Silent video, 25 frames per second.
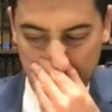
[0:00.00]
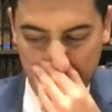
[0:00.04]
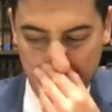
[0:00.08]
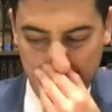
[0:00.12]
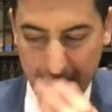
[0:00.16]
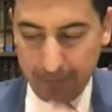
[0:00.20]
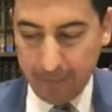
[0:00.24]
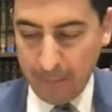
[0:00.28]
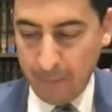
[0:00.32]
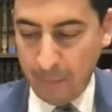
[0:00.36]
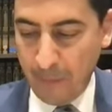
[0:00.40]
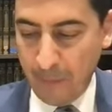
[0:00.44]

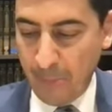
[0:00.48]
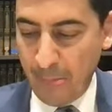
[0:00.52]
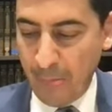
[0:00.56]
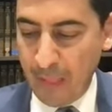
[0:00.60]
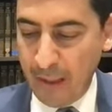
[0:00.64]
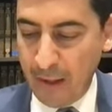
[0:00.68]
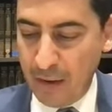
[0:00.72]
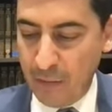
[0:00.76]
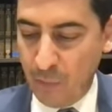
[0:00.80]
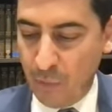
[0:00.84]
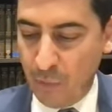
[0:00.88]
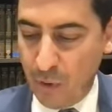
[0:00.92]
Bet,
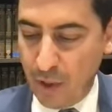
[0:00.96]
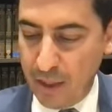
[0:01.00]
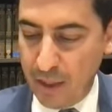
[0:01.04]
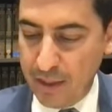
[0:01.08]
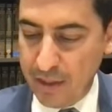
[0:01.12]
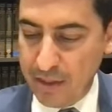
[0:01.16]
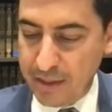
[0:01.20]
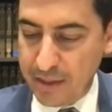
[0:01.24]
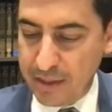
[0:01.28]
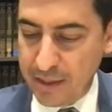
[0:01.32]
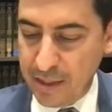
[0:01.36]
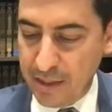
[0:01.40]

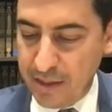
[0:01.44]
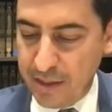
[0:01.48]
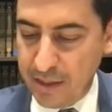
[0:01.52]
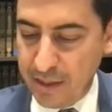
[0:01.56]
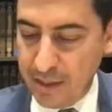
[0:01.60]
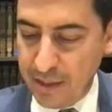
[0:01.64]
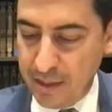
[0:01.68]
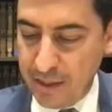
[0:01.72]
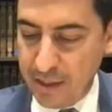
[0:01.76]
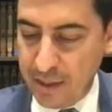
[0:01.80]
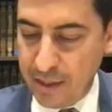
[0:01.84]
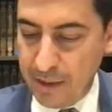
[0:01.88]
was
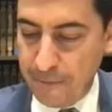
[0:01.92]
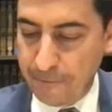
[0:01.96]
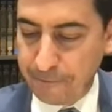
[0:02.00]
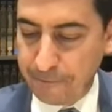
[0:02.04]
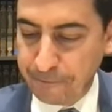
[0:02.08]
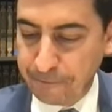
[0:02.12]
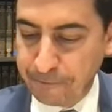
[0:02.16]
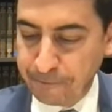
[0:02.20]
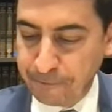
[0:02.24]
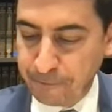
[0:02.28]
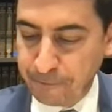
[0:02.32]
the